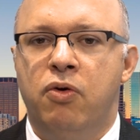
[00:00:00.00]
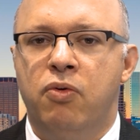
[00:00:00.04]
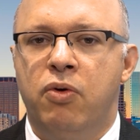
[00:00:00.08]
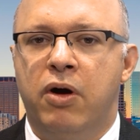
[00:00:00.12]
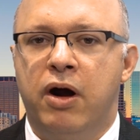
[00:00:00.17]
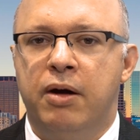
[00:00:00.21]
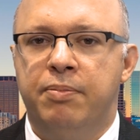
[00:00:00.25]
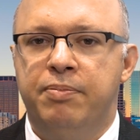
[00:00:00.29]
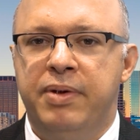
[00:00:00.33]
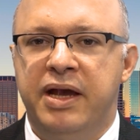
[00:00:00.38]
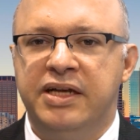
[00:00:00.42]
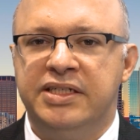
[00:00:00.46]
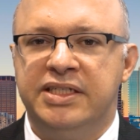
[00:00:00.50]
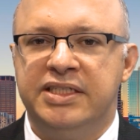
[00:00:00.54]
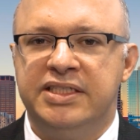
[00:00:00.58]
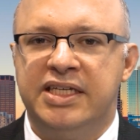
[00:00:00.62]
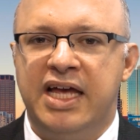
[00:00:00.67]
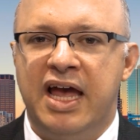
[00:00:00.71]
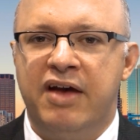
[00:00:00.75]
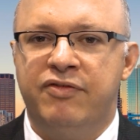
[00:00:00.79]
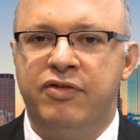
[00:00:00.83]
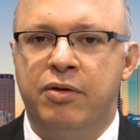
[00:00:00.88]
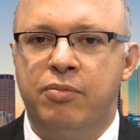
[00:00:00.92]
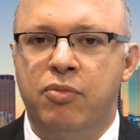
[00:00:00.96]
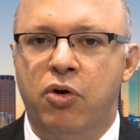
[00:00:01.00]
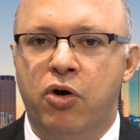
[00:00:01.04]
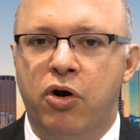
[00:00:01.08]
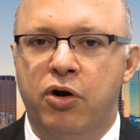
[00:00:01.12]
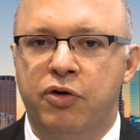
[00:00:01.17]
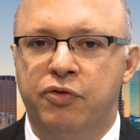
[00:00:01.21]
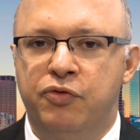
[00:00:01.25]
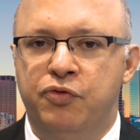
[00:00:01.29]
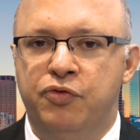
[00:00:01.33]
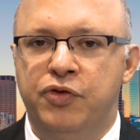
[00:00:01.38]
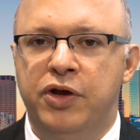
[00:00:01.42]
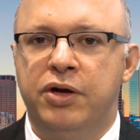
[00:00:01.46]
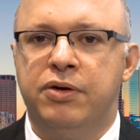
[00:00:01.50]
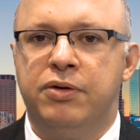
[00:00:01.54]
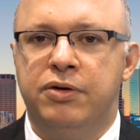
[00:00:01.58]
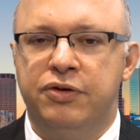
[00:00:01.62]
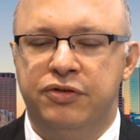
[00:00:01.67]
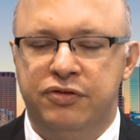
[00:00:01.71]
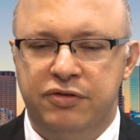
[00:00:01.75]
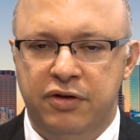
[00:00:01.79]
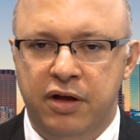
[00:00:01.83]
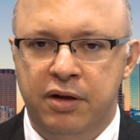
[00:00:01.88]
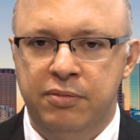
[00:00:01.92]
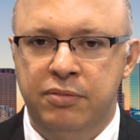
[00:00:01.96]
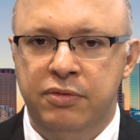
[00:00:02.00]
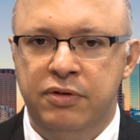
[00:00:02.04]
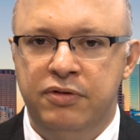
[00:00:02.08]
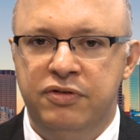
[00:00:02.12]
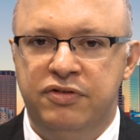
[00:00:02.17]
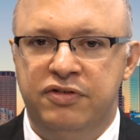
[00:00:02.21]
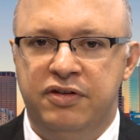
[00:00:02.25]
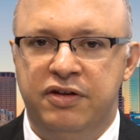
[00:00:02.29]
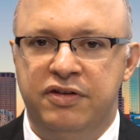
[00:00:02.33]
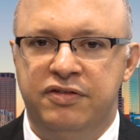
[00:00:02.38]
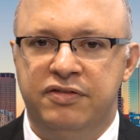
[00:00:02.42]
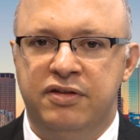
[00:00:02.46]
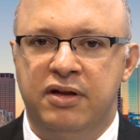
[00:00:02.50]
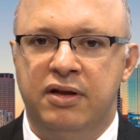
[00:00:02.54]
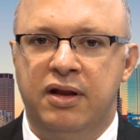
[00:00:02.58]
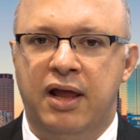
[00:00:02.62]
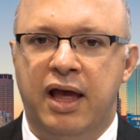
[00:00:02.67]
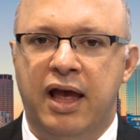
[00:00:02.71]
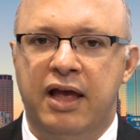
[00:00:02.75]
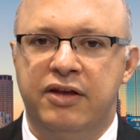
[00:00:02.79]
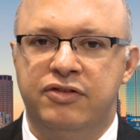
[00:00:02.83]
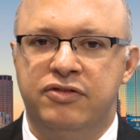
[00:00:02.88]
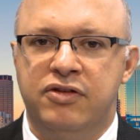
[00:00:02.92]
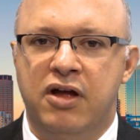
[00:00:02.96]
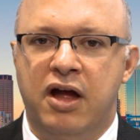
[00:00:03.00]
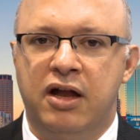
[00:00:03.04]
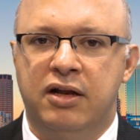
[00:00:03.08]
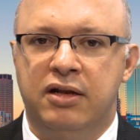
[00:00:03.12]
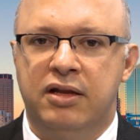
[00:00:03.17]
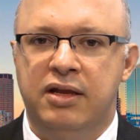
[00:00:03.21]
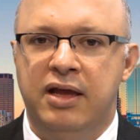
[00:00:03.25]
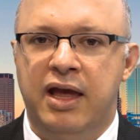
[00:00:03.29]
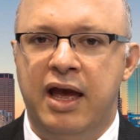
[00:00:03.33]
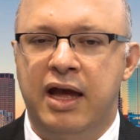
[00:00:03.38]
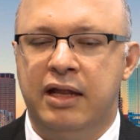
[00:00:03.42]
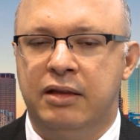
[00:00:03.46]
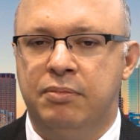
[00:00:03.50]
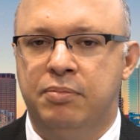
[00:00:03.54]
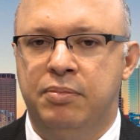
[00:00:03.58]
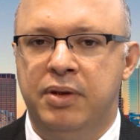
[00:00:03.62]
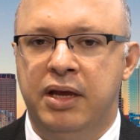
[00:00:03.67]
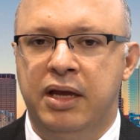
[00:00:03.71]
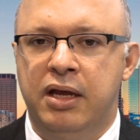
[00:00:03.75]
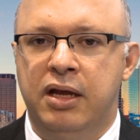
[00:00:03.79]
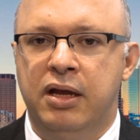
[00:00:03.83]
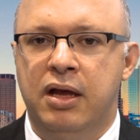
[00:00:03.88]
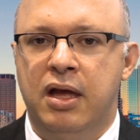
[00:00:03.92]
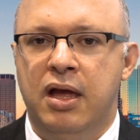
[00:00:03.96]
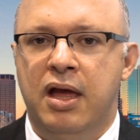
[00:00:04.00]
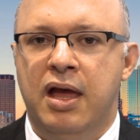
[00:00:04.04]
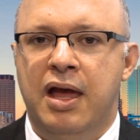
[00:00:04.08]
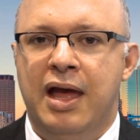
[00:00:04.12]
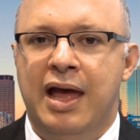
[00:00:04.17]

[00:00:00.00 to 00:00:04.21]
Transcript: where patients have a more vigorous immune system that has not yet been